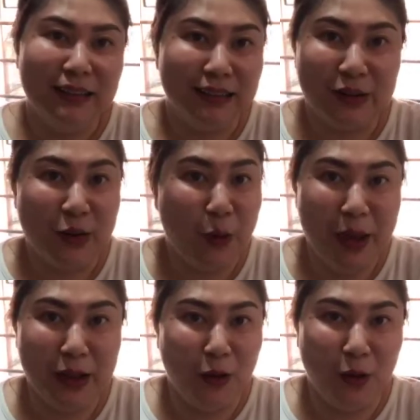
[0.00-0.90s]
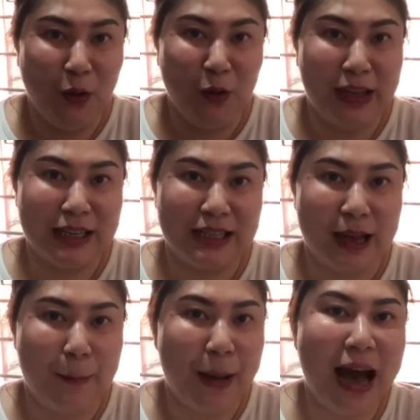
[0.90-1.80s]
growing old is
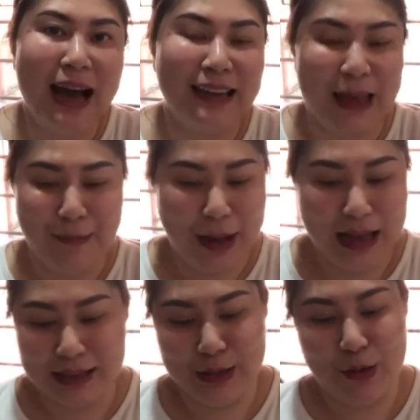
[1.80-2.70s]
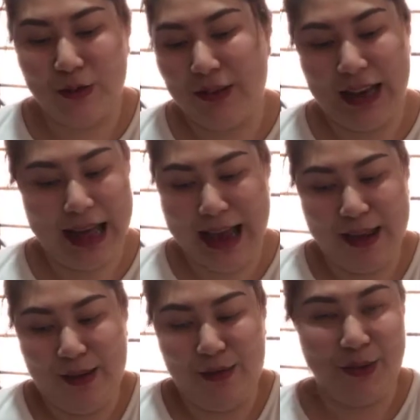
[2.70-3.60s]
a part and parcel of
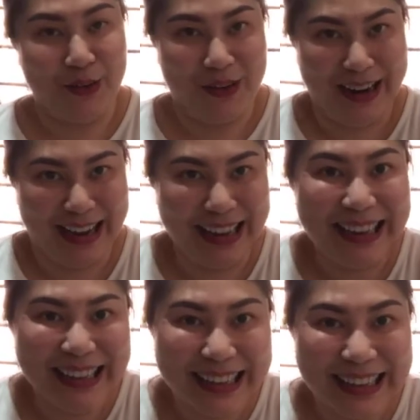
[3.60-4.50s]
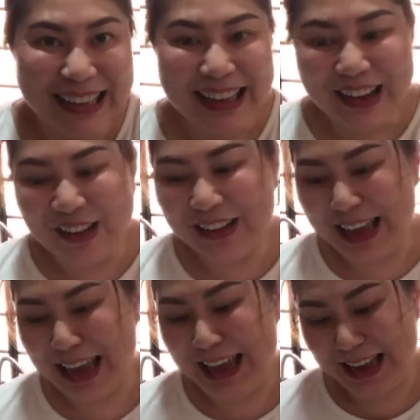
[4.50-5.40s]
life. All right.
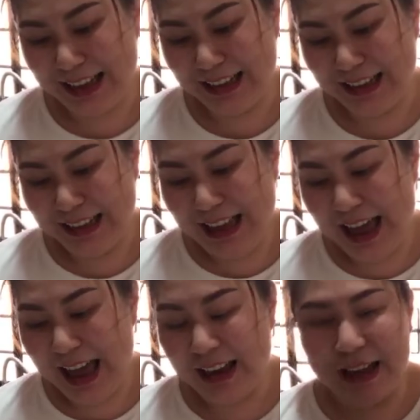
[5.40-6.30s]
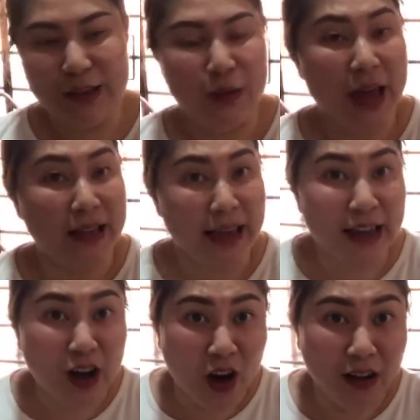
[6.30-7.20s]
Okay, and you can
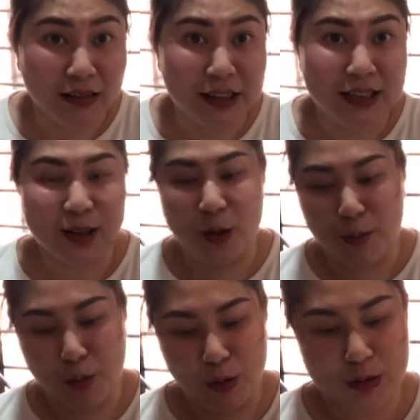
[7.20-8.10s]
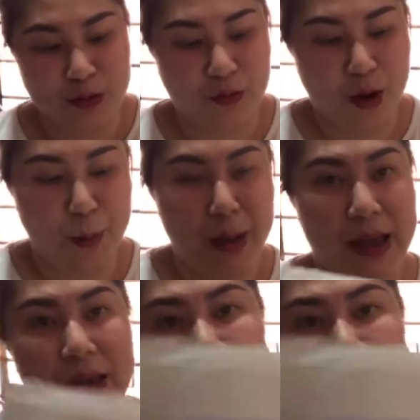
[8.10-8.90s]
get all these cookbooks from my